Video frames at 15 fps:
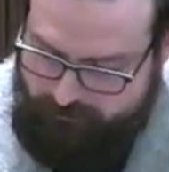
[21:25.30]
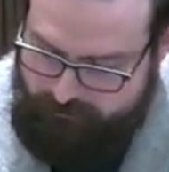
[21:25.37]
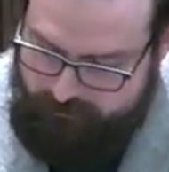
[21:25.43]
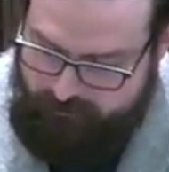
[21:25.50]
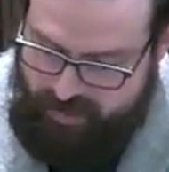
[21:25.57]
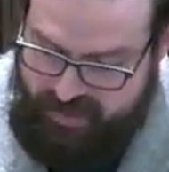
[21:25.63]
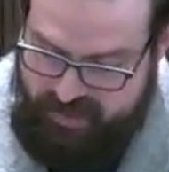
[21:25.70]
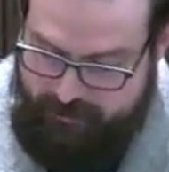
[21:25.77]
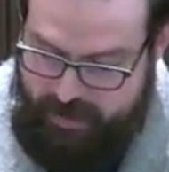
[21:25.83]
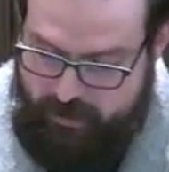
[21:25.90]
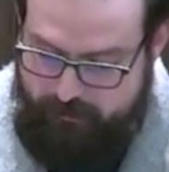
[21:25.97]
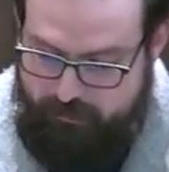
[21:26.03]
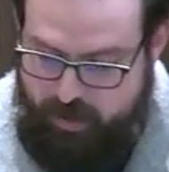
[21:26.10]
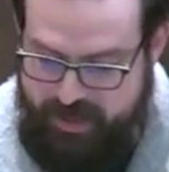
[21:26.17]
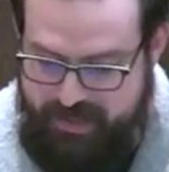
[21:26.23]
It's about
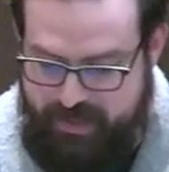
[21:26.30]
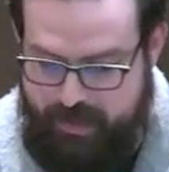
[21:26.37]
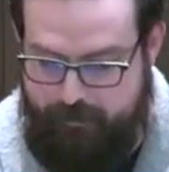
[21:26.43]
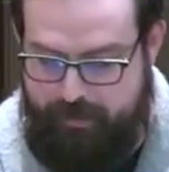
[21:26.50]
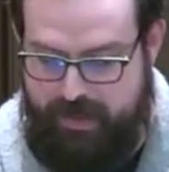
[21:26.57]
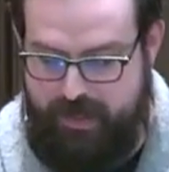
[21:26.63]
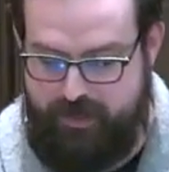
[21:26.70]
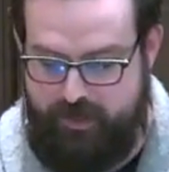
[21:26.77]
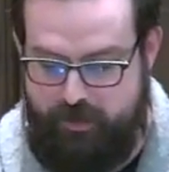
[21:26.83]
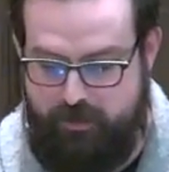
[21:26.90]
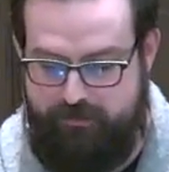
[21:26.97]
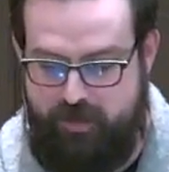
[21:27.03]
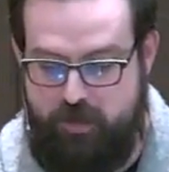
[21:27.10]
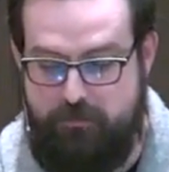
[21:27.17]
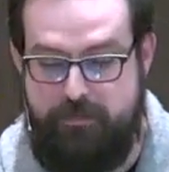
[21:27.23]
embracing a posture of
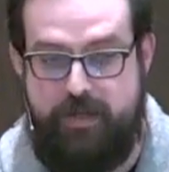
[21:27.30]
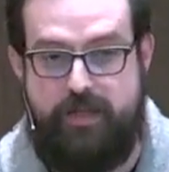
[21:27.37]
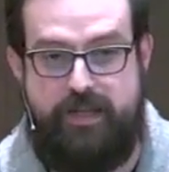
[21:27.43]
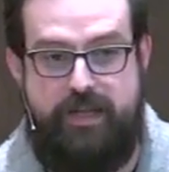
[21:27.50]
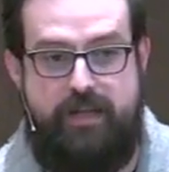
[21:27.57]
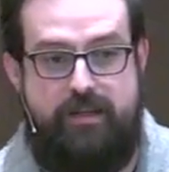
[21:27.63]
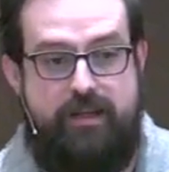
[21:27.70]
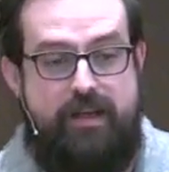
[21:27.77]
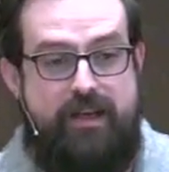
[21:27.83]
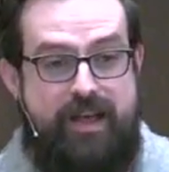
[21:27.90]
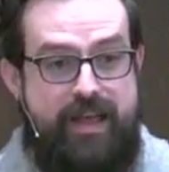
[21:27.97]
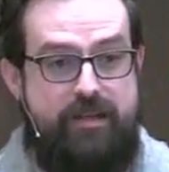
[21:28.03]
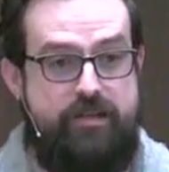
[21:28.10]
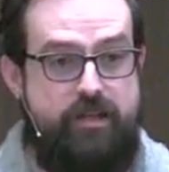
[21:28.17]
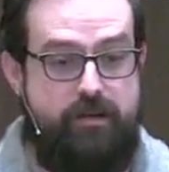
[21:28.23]
humility
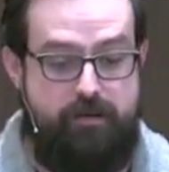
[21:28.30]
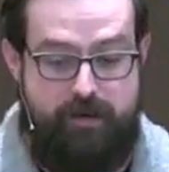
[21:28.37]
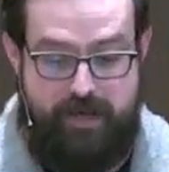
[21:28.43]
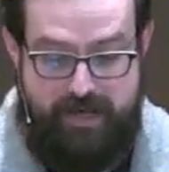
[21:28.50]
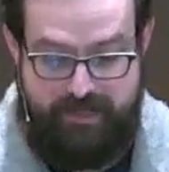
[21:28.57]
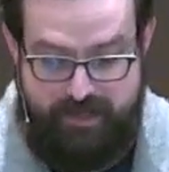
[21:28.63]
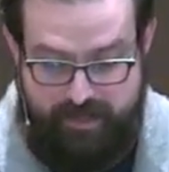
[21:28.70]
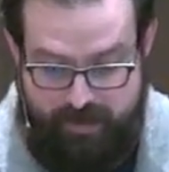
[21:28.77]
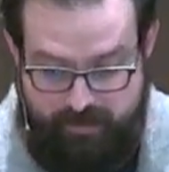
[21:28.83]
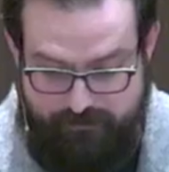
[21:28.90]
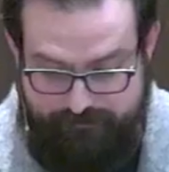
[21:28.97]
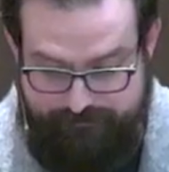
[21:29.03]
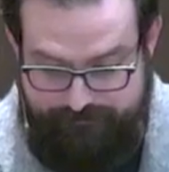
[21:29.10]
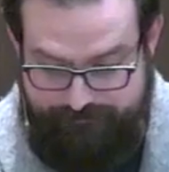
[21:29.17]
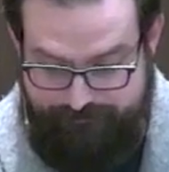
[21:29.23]
and curiosity,
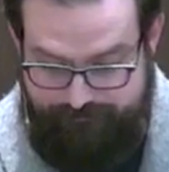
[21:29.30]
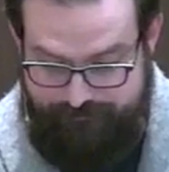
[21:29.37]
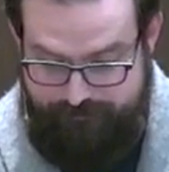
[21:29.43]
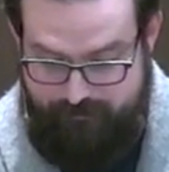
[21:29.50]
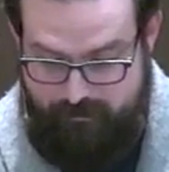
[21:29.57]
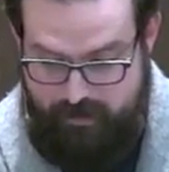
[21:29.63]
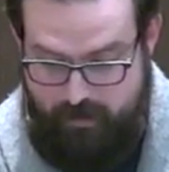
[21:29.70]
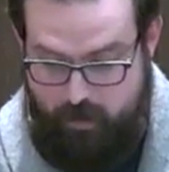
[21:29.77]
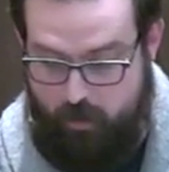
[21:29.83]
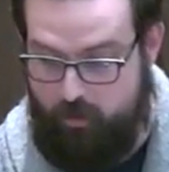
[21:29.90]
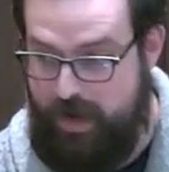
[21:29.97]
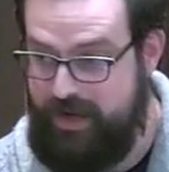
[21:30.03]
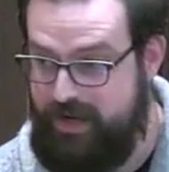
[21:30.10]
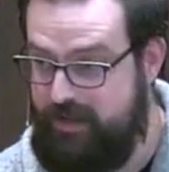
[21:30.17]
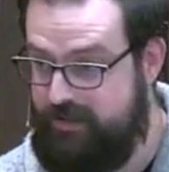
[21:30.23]

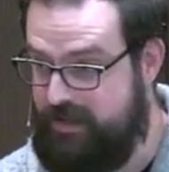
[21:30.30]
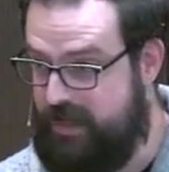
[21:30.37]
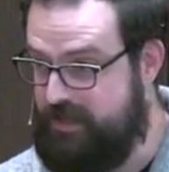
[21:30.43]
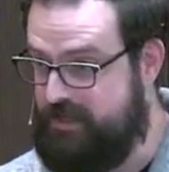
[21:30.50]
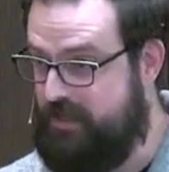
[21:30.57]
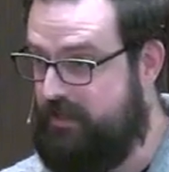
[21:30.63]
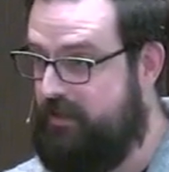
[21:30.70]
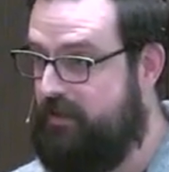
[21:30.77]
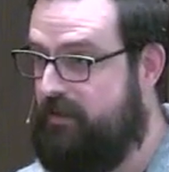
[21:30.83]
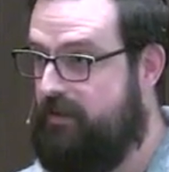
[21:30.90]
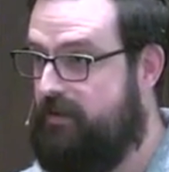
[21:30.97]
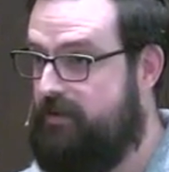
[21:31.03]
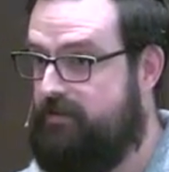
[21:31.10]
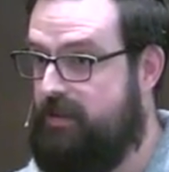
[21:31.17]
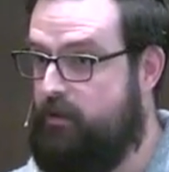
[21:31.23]
recognizing
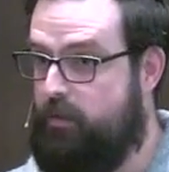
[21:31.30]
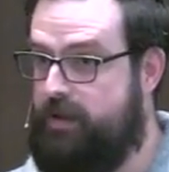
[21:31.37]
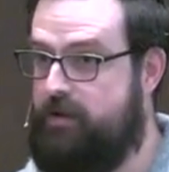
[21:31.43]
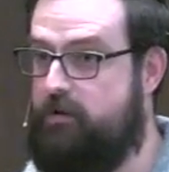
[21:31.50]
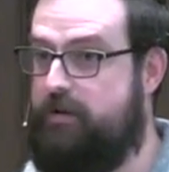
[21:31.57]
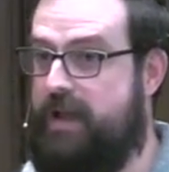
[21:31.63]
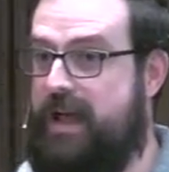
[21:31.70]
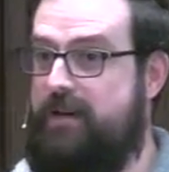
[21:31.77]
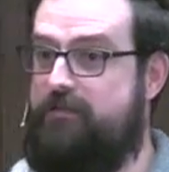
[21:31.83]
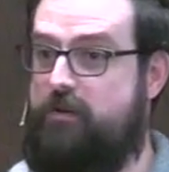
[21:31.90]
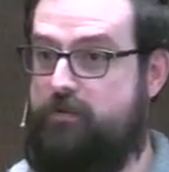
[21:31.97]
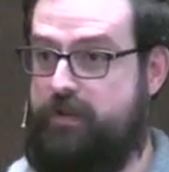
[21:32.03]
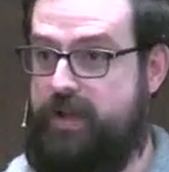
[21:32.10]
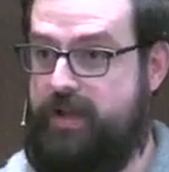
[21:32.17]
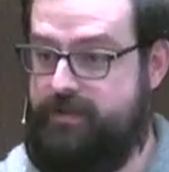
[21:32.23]
that we don't have all
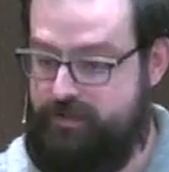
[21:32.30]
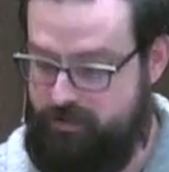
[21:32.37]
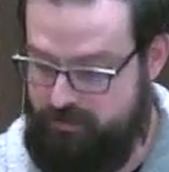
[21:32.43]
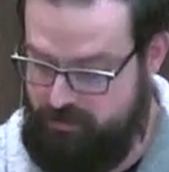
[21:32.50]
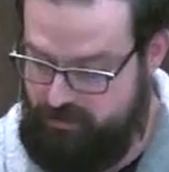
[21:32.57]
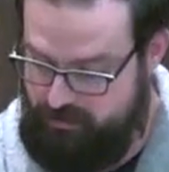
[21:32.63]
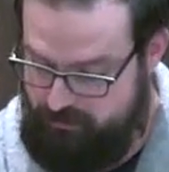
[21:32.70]
the answers,